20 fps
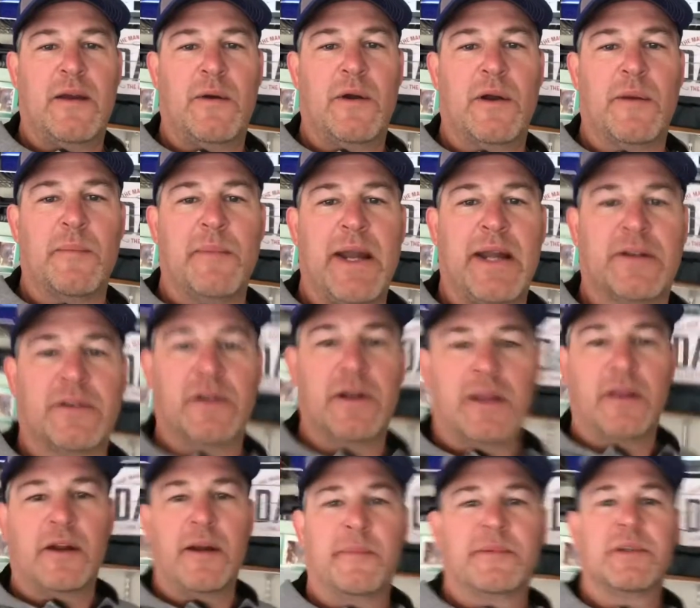welcome back to
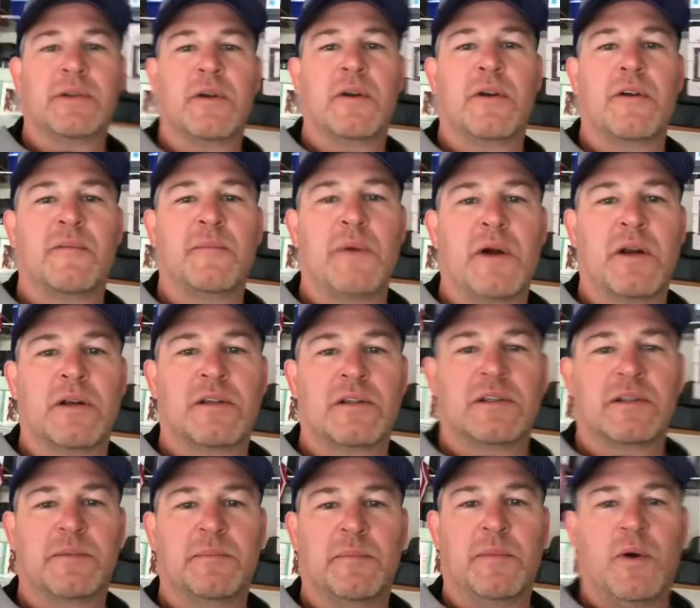another episode of Mark's
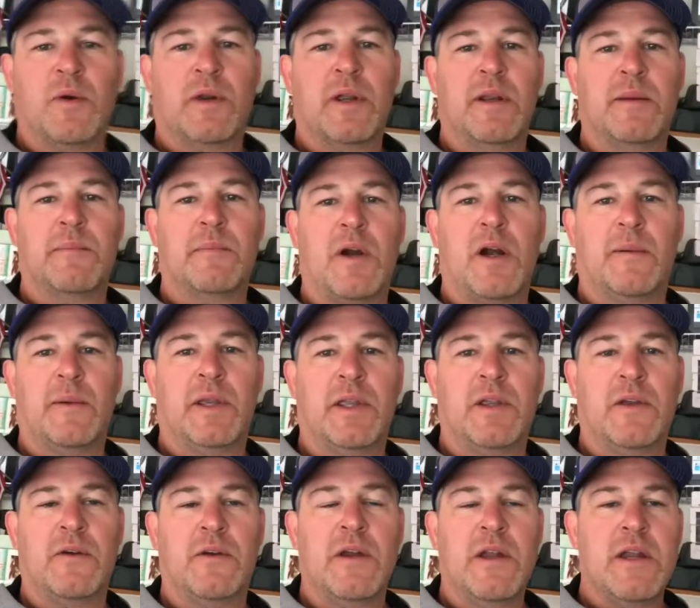Smoking
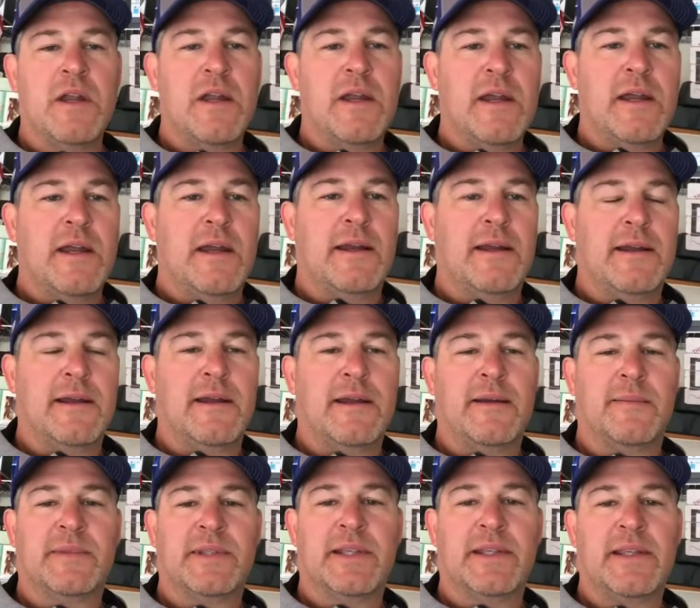Barbecue.
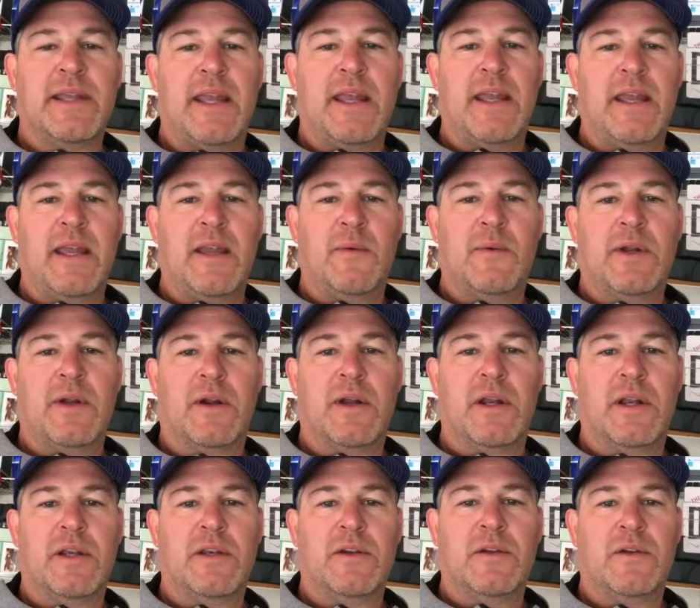Um, today we are
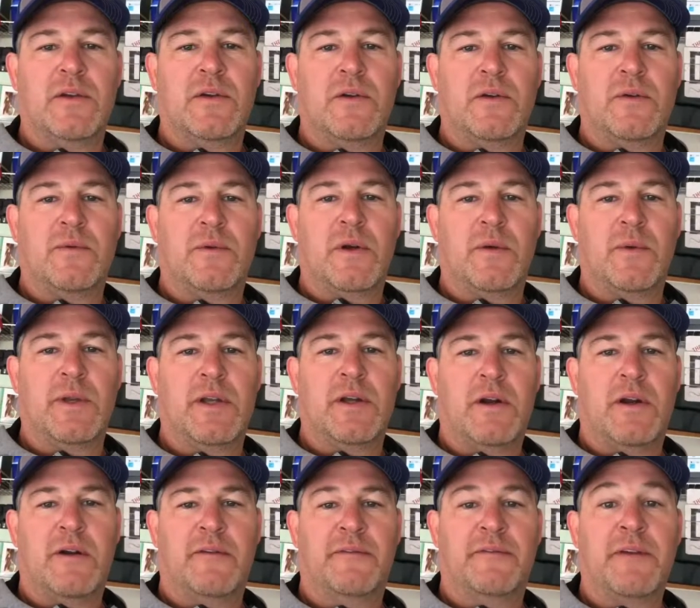going to do what we
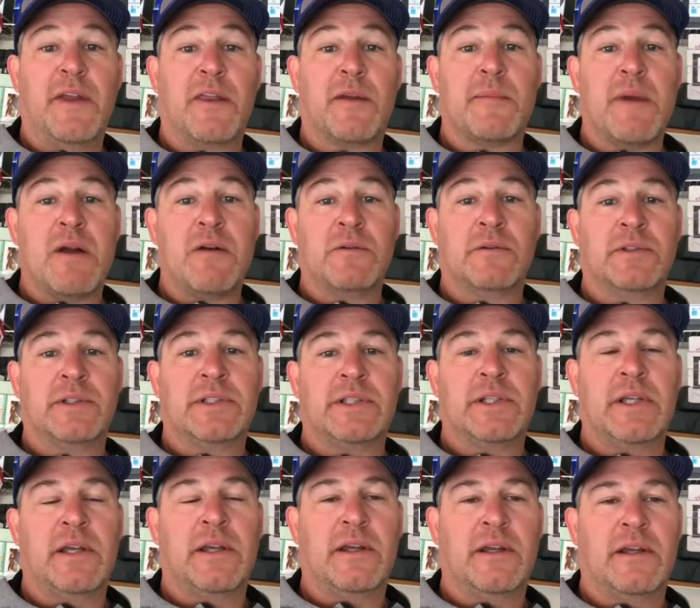call feather
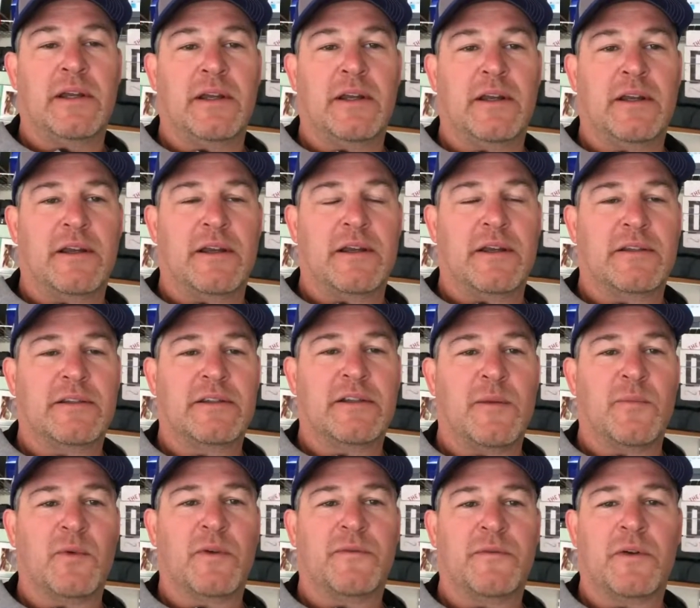bones. Uh,
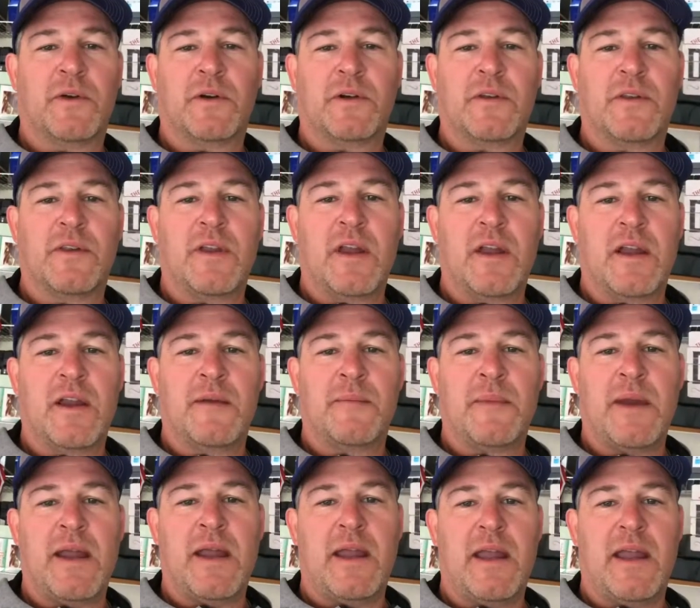some refer to
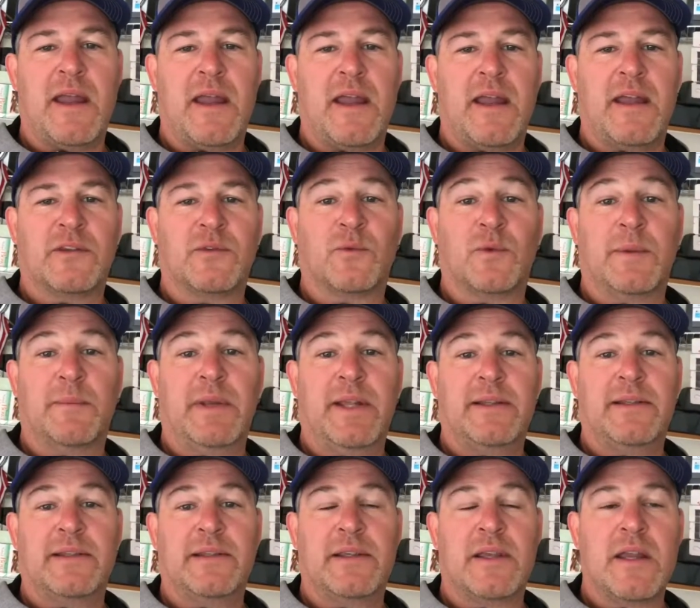them as
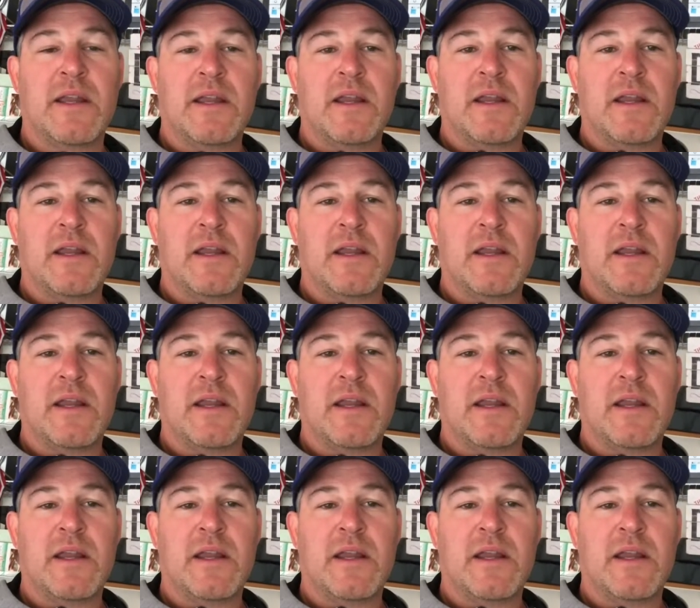riblets,